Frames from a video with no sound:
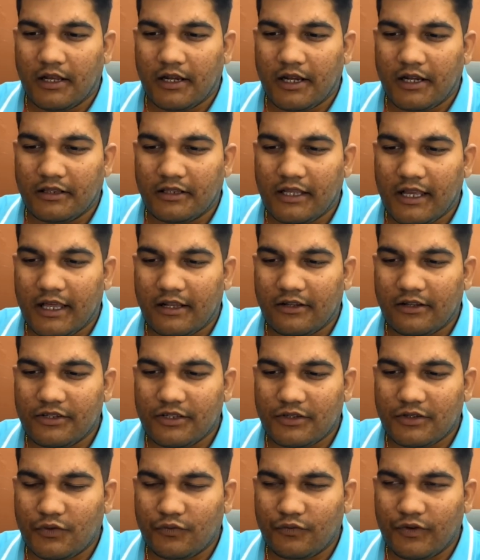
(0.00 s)
Right? They are
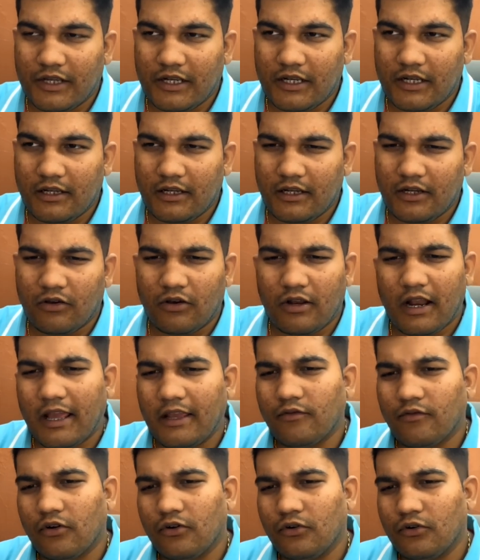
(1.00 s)
just very lean on
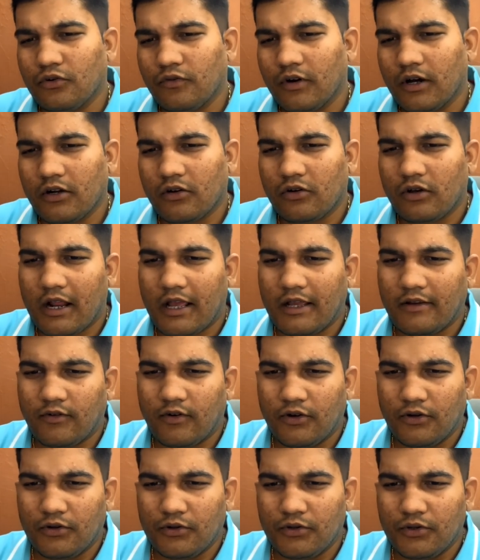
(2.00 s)
I want to work or I
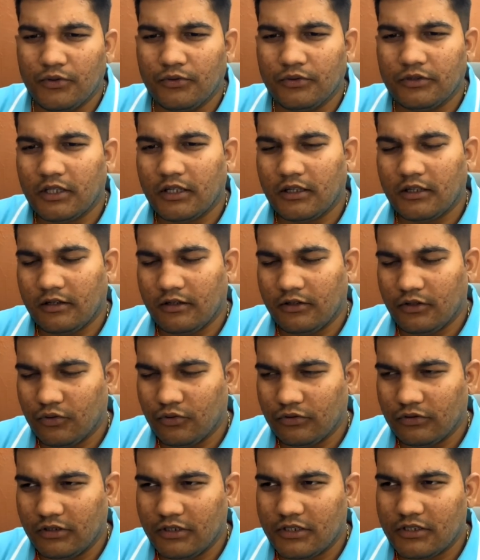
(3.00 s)
want to do, th
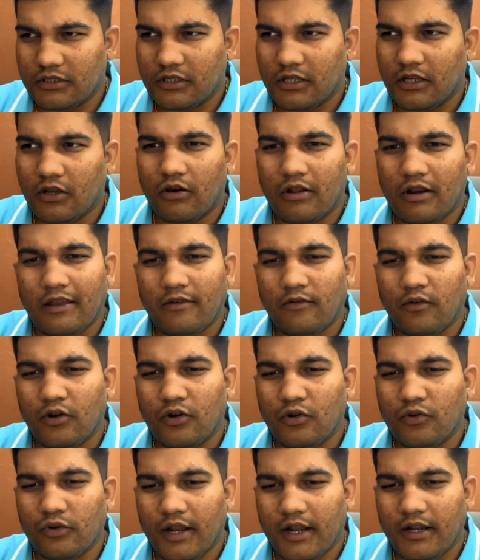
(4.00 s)
do this thing or I
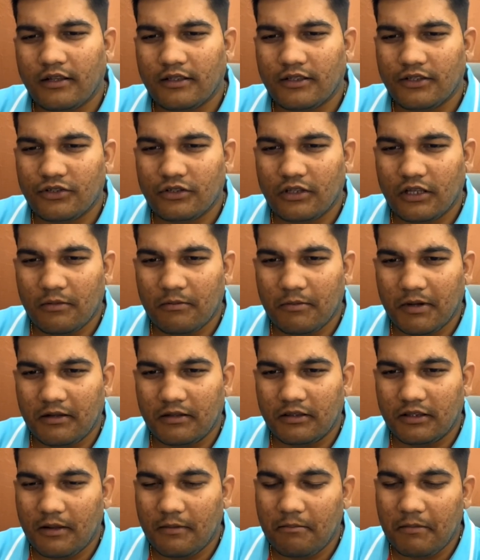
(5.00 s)
want to get this thing, but
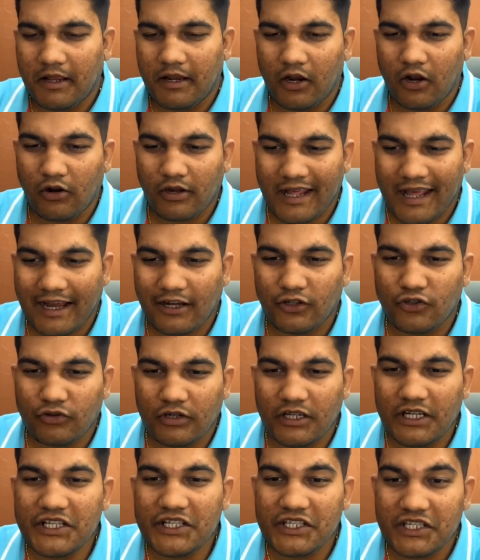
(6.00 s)
they may not
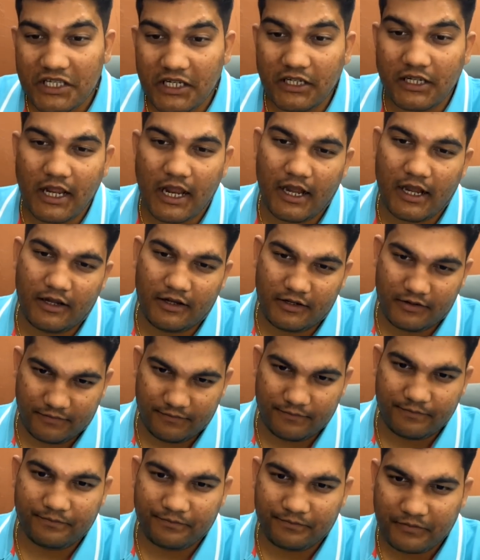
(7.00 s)
actually sit and
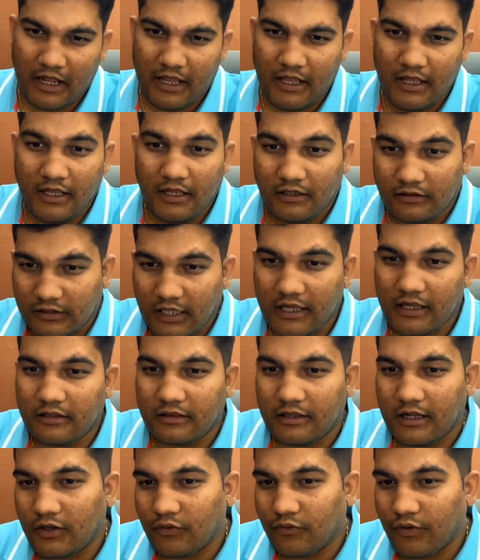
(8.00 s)

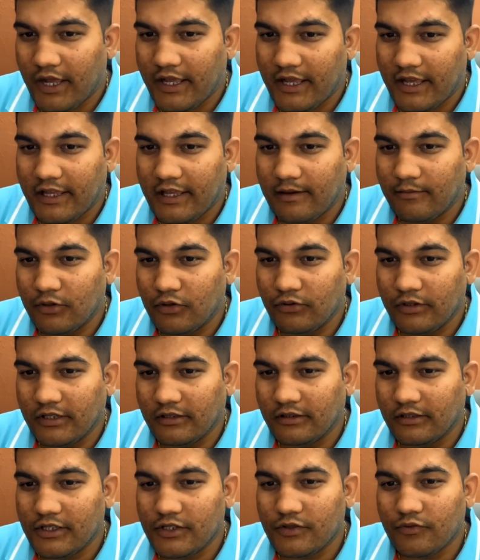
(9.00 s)
think that why I am
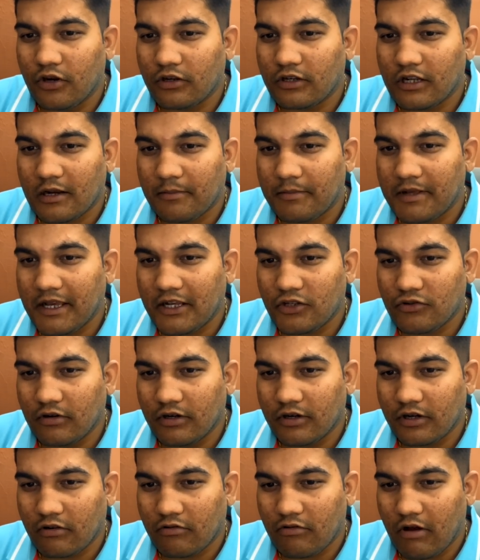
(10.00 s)
doing this, what are my
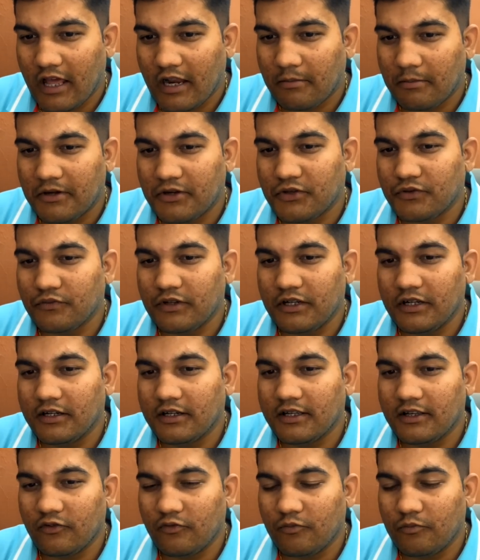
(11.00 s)
actual requirements, will
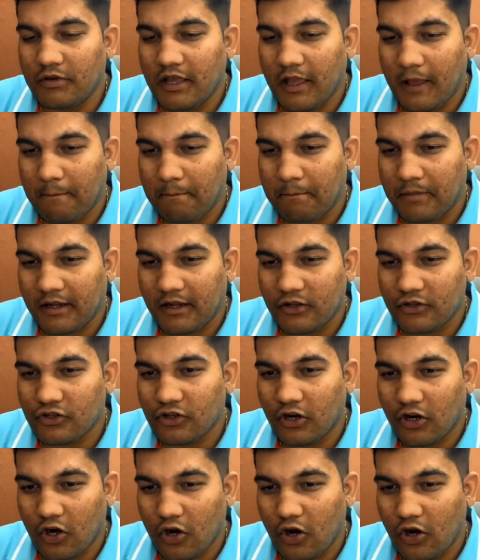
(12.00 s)
it give me happiness
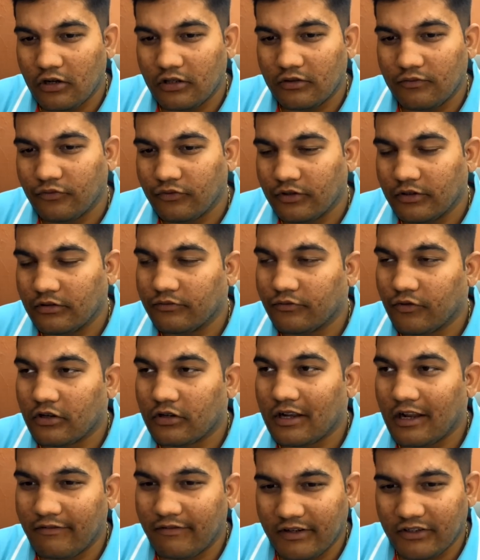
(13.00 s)
or not,
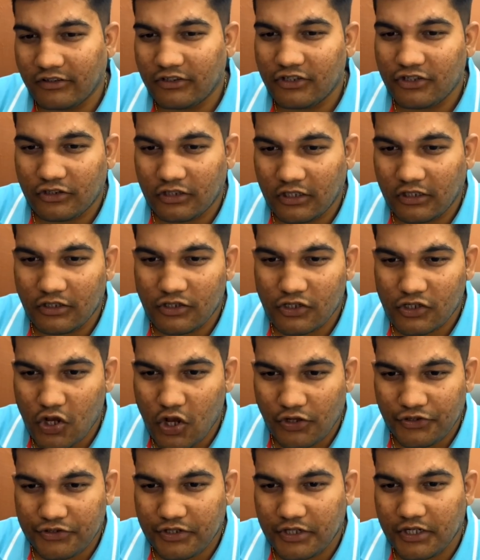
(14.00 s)
whatever this thing is
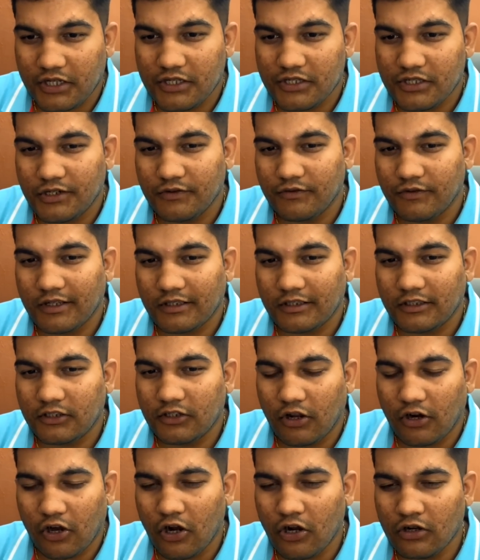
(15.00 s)
costing, is it
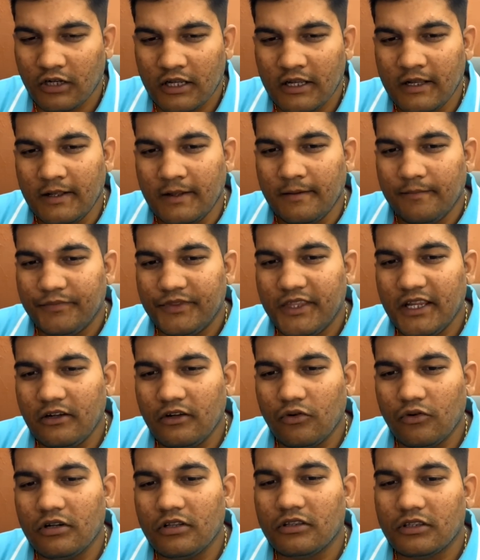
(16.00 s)
worthy or not? They
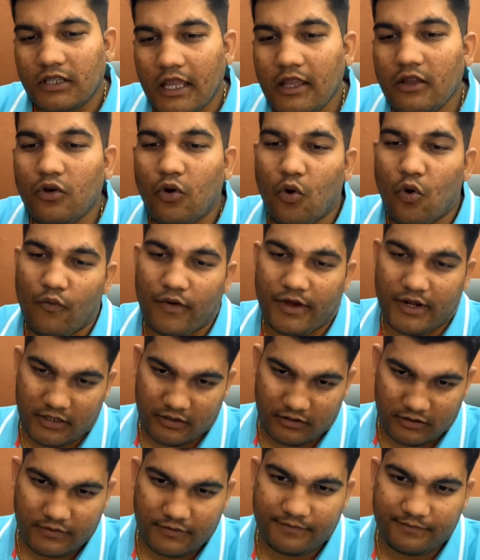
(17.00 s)
don't think over
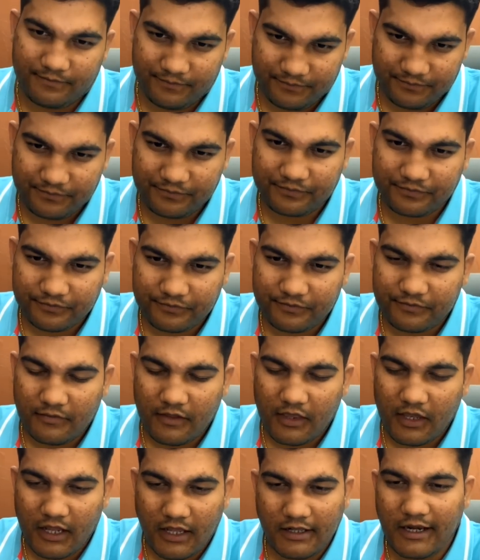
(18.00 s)
it.
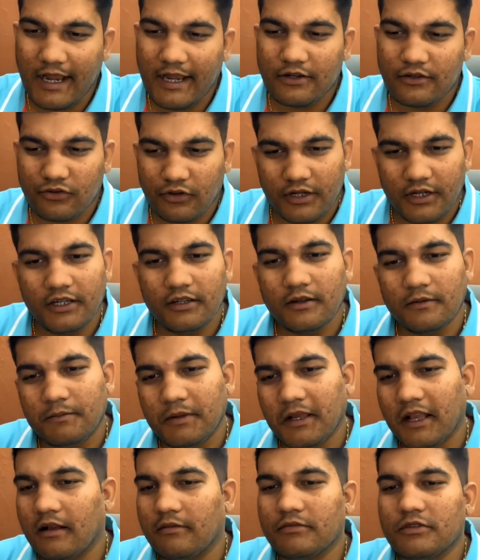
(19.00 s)
Right? So it
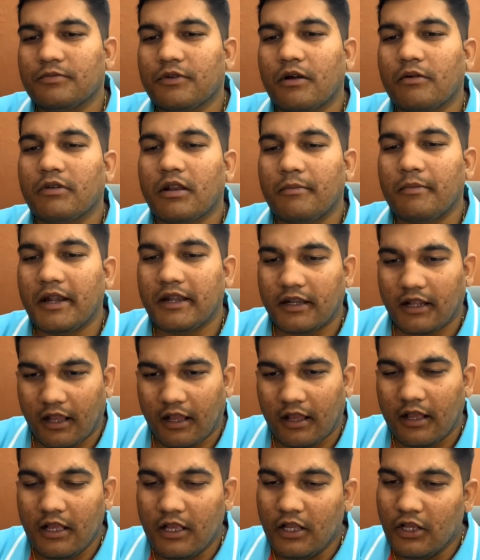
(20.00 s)
becomes problematic.
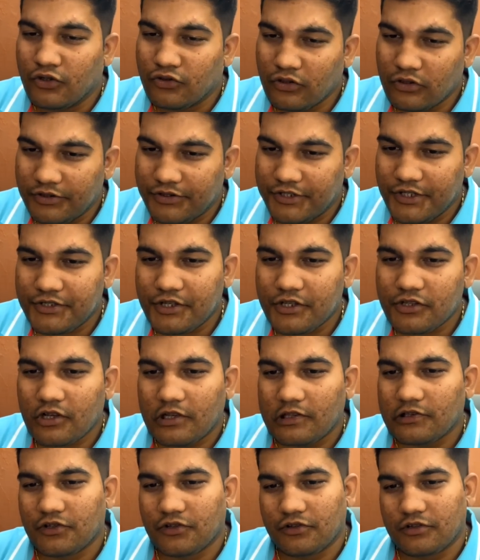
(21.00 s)
So this is
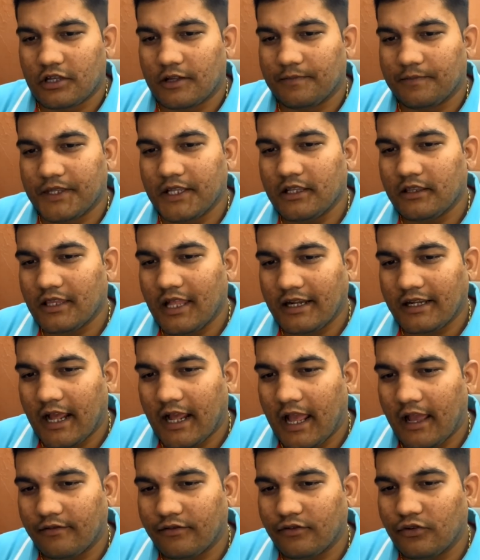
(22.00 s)
also something that
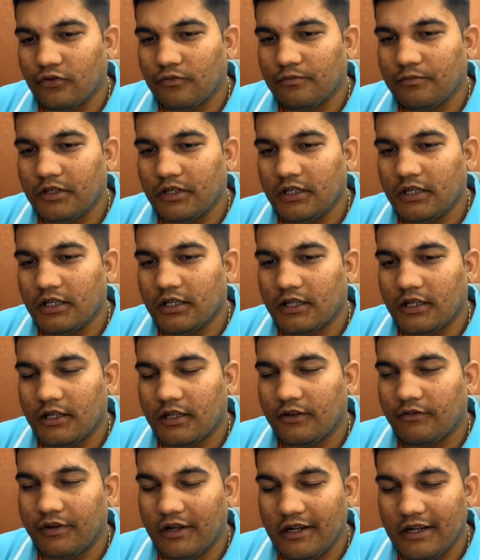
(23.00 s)
have to be
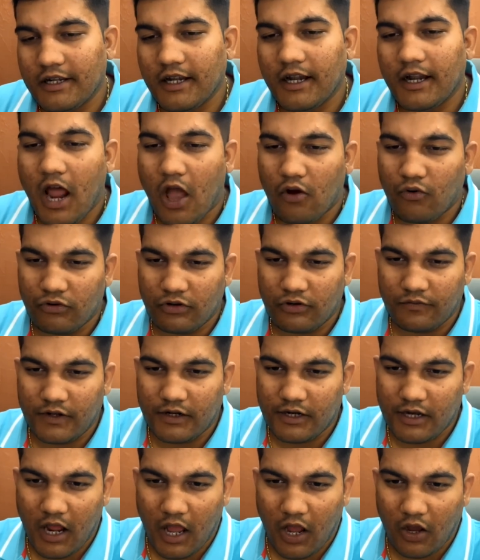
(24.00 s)
filtered out
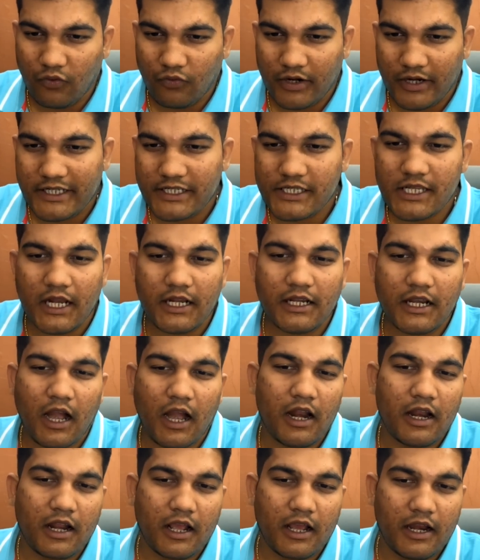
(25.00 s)
when Rahu and
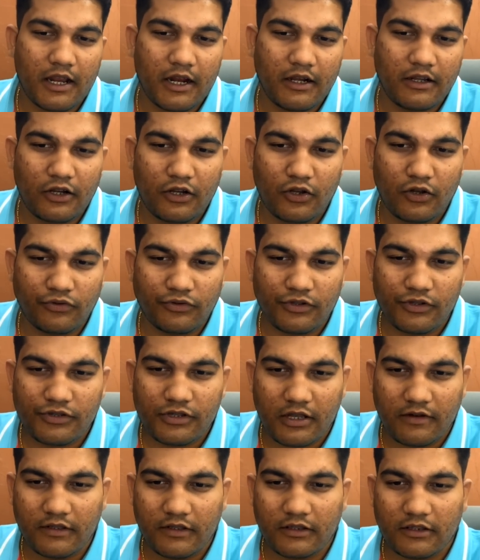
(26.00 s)
Saturn are connected to the
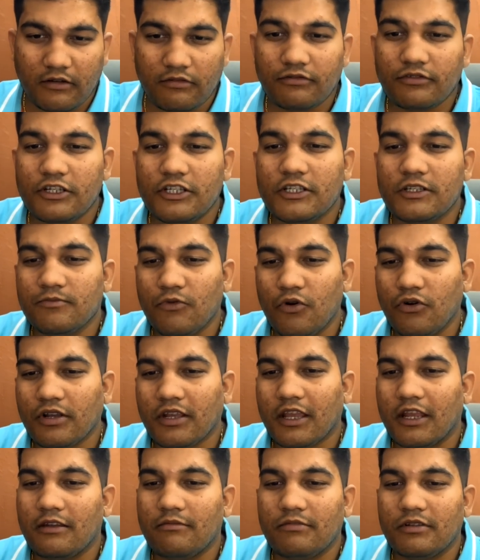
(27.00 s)
seventh house.
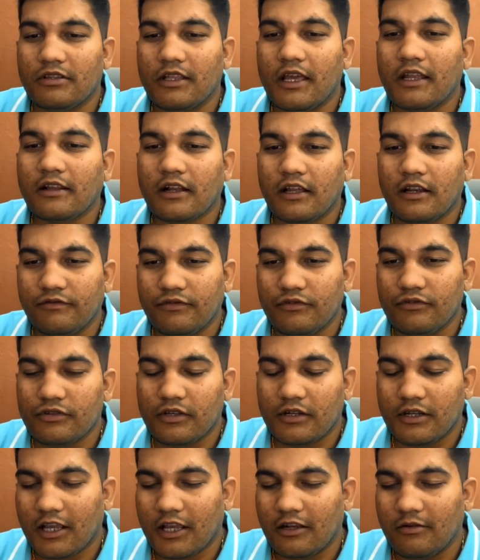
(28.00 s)
Smoke can be there,
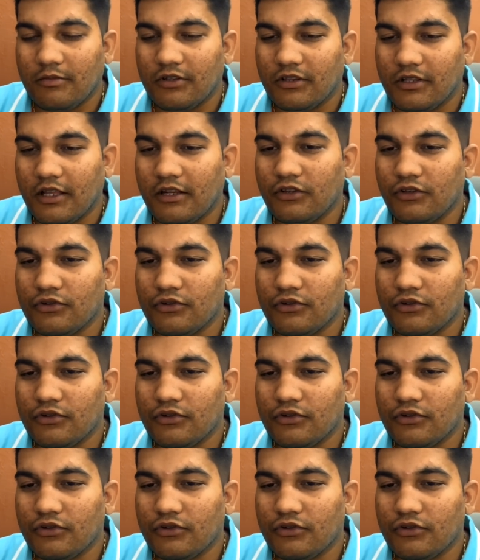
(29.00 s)
confusion can be there.